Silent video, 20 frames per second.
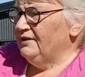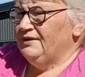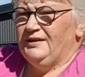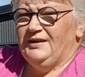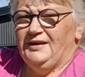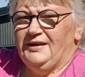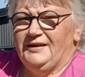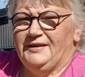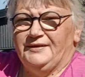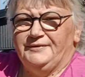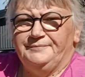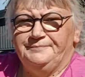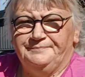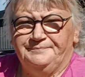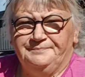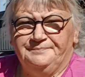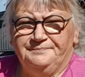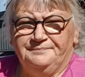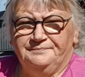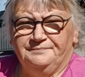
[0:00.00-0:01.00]
yeah,
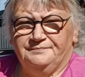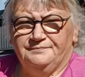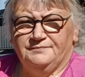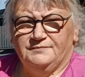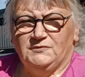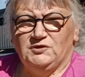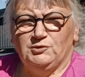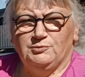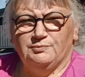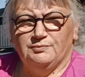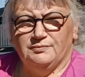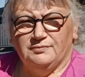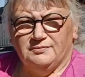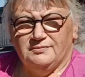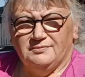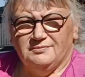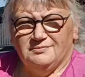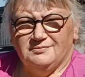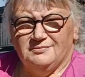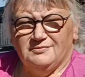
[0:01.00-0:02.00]
well,
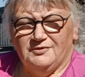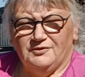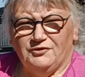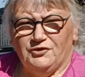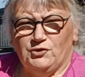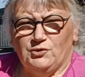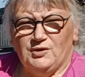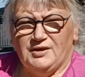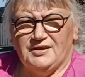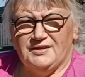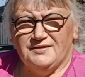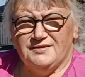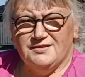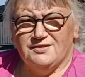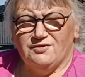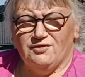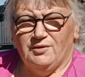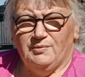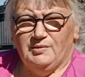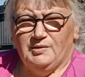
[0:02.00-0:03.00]
a few kids
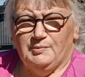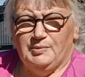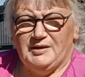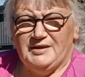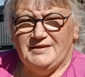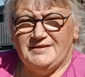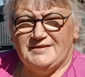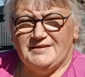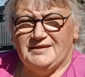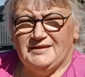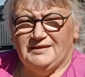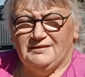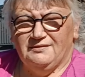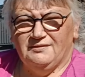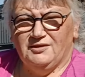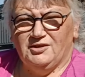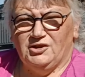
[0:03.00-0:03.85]
screaming the place down.